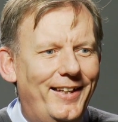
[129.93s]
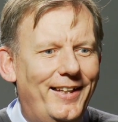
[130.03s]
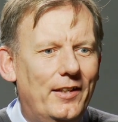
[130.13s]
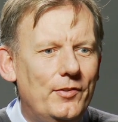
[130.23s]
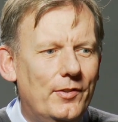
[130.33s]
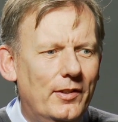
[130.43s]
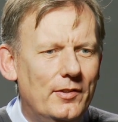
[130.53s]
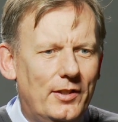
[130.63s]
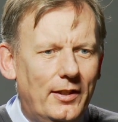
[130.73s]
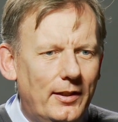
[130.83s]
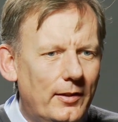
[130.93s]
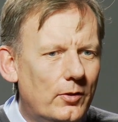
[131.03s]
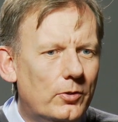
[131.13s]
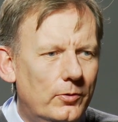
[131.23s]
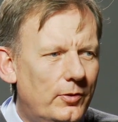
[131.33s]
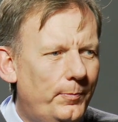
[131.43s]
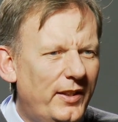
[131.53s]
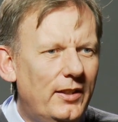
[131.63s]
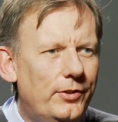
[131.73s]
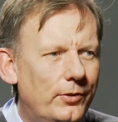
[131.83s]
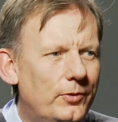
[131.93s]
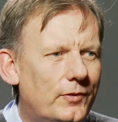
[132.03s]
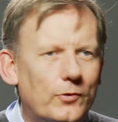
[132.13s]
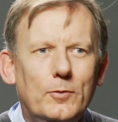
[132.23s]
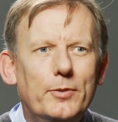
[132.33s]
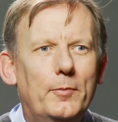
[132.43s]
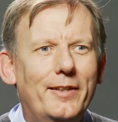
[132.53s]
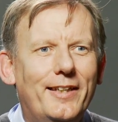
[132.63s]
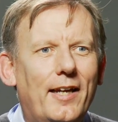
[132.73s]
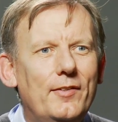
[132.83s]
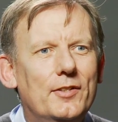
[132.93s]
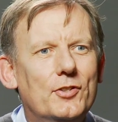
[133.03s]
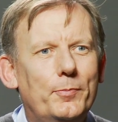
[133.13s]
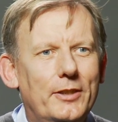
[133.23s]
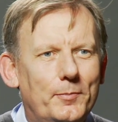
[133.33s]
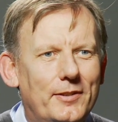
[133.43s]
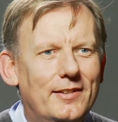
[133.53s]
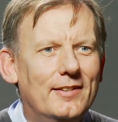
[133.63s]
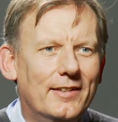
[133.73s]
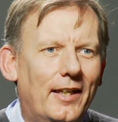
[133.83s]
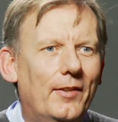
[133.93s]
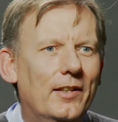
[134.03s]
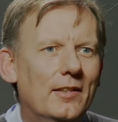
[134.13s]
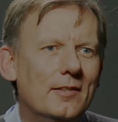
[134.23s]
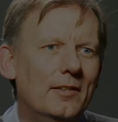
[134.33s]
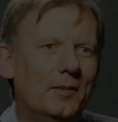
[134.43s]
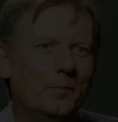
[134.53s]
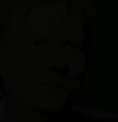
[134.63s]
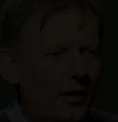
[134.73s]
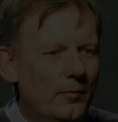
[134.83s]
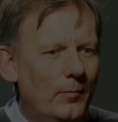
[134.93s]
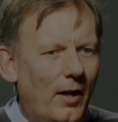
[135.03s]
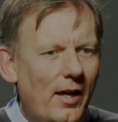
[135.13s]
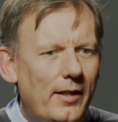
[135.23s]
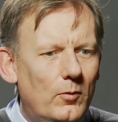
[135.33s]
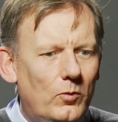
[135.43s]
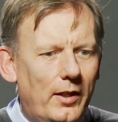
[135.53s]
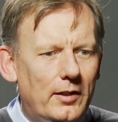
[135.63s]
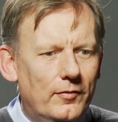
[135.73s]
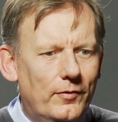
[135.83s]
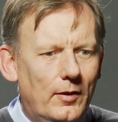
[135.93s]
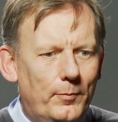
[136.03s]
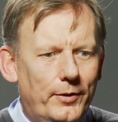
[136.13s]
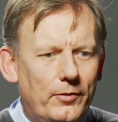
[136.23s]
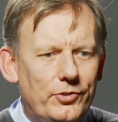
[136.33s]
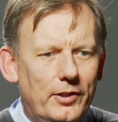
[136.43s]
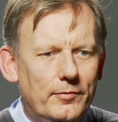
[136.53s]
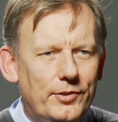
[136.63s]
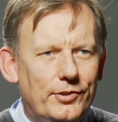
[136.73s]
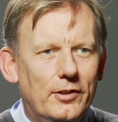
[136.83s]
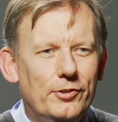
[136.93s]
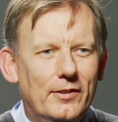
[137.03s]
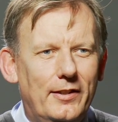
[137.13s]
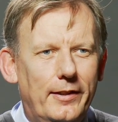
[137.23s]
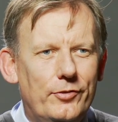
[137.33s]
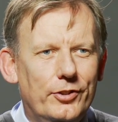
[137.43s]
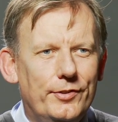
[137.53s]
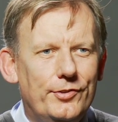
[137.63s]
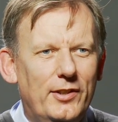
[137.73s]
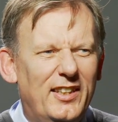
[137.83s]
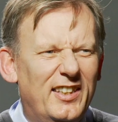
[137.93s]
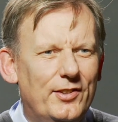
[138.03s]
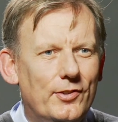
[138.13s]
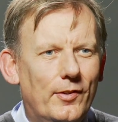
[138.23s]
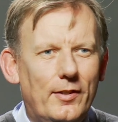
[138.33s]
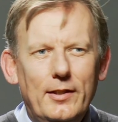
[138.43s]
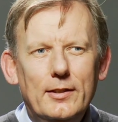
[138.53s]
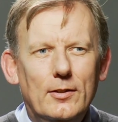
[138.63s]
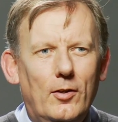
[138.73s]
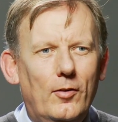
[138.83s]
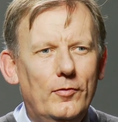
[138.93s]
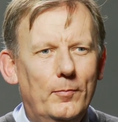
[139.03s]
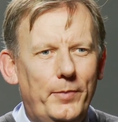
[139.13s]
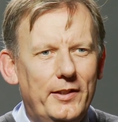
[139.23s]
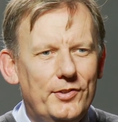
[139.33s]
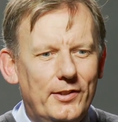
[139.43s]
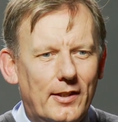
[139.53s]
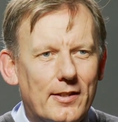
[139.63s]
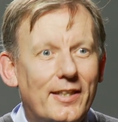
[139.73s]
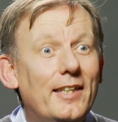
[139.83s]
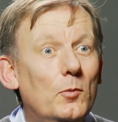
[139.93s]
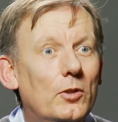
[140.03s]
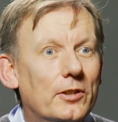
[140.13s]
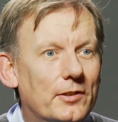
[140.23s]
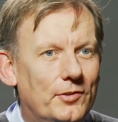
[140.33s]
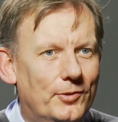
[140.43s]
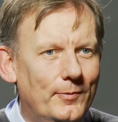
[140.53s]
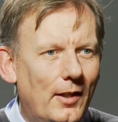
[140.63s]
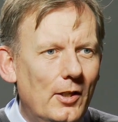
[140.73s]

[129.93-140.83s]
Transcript: and that he could be used for propagandist purposes at that time. And my way of approaching research at the HRC is to think of basic keywords,